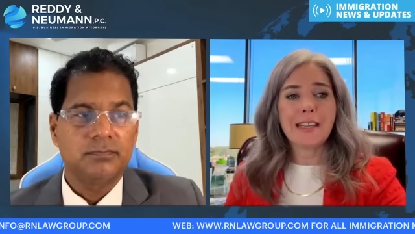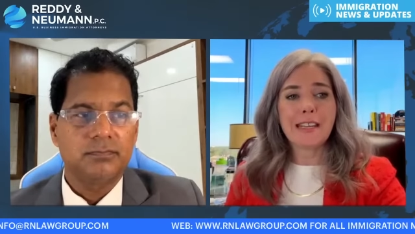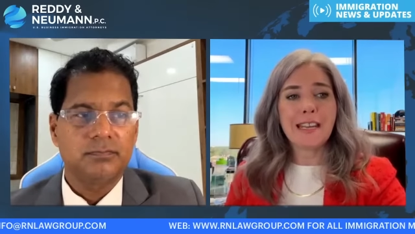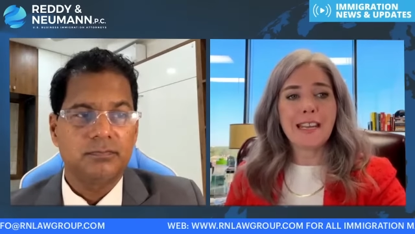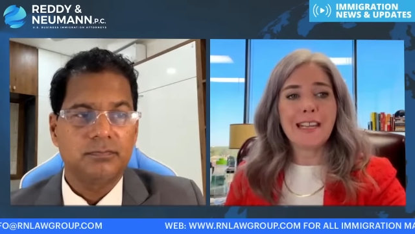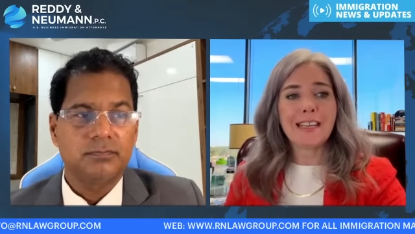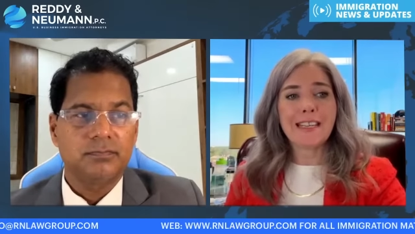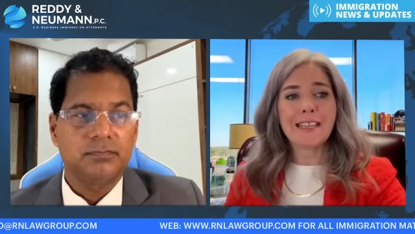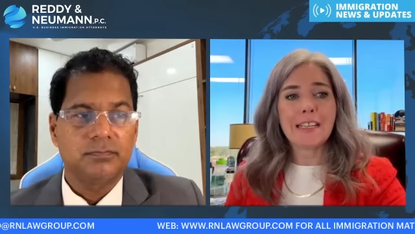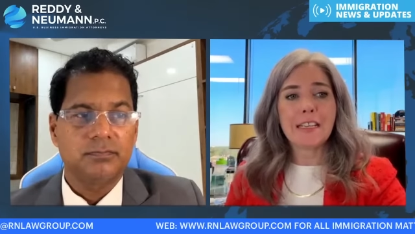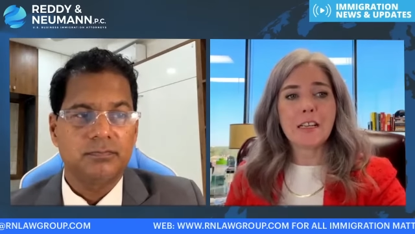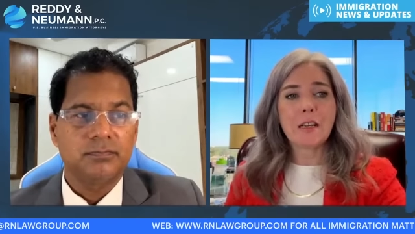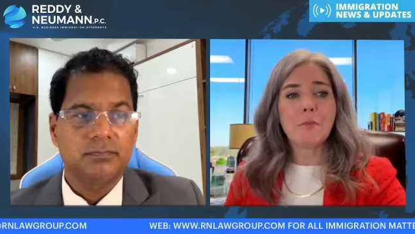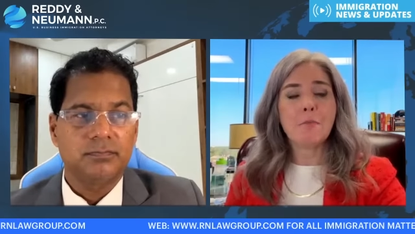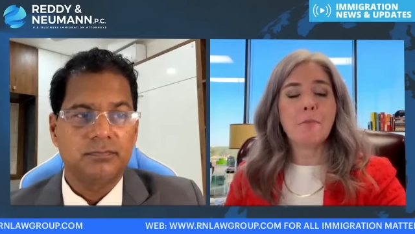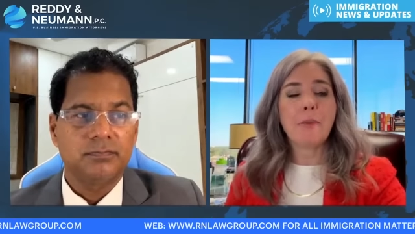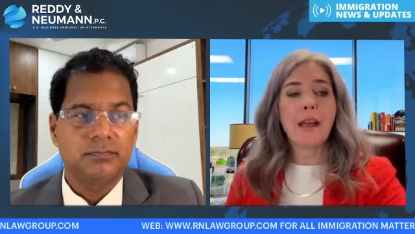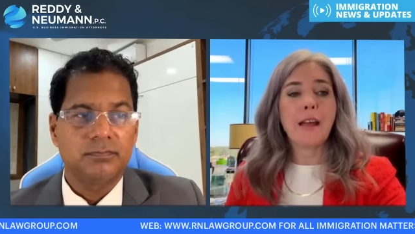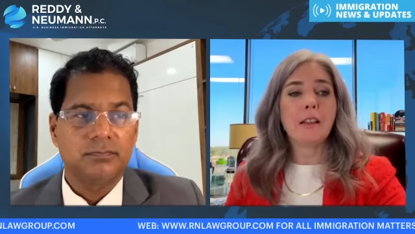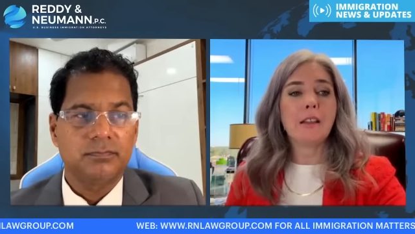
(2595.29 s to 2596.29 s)
Speaker 1: EAD
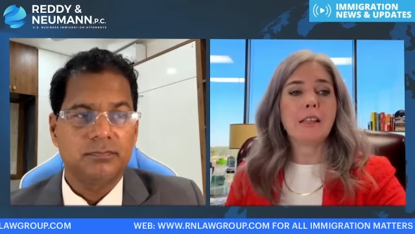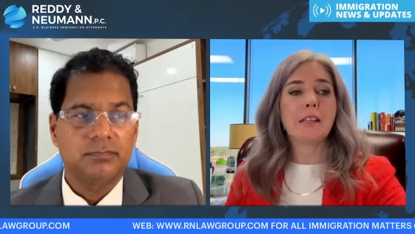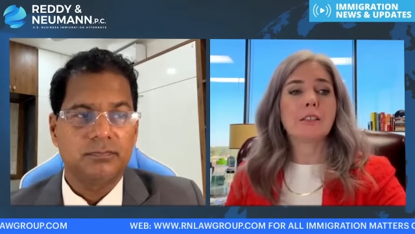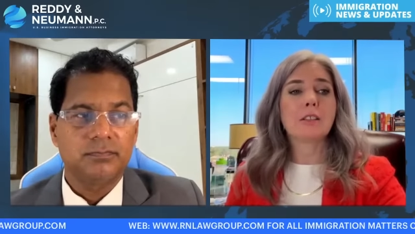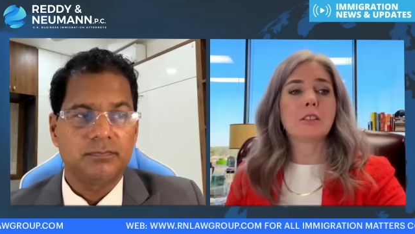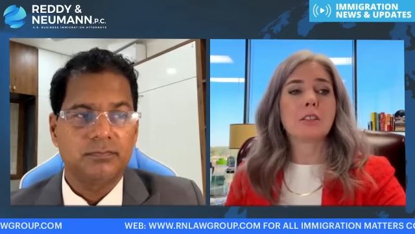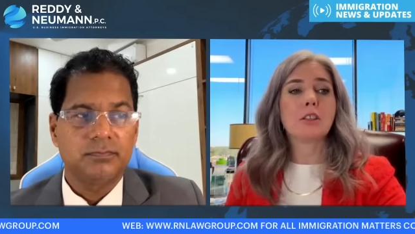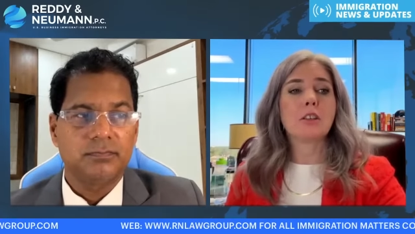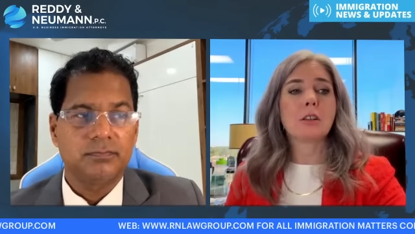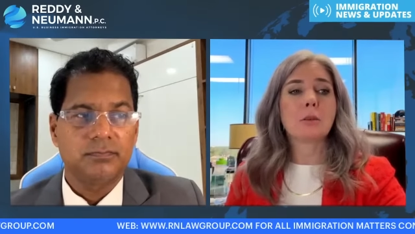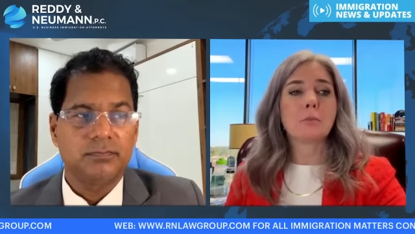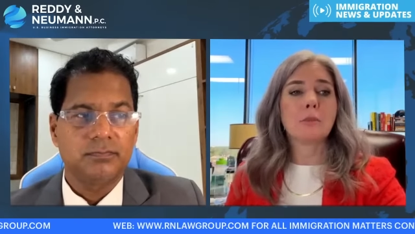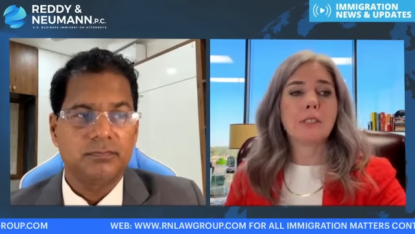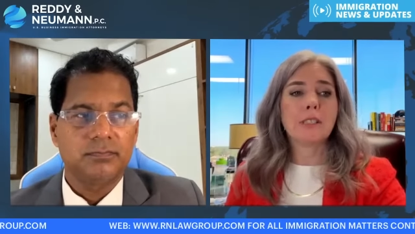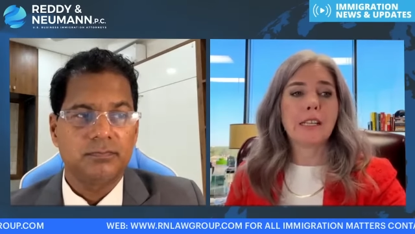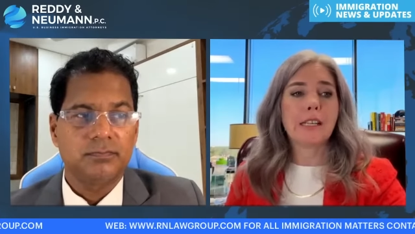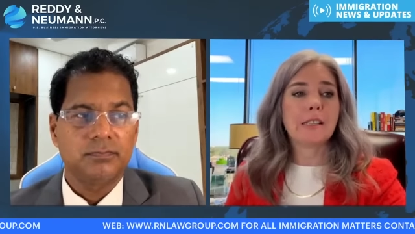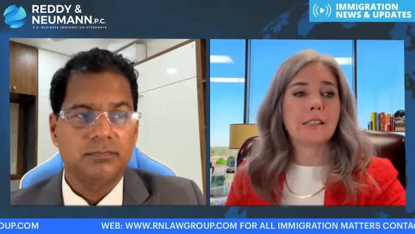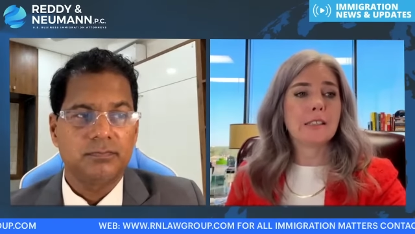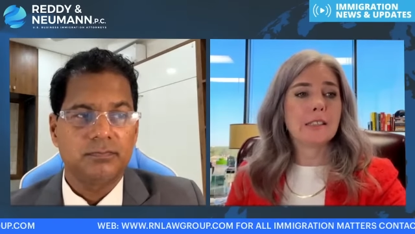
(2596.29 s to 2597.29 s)
compelling
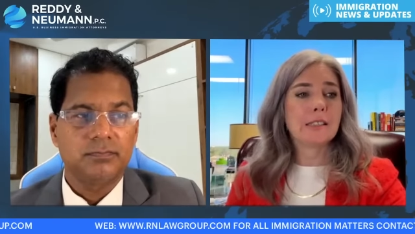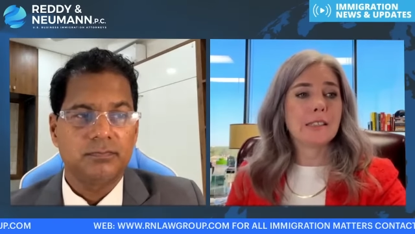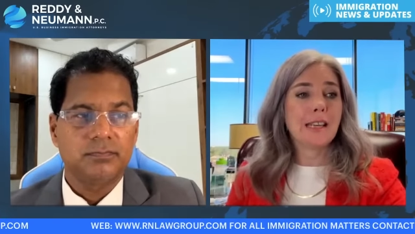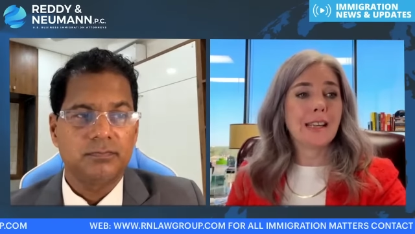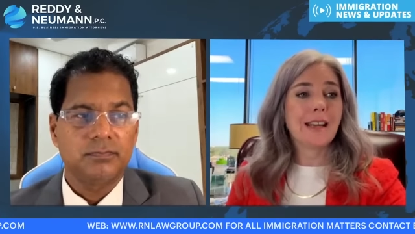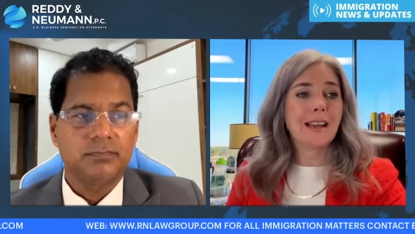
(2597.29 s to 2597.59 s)
circumstances?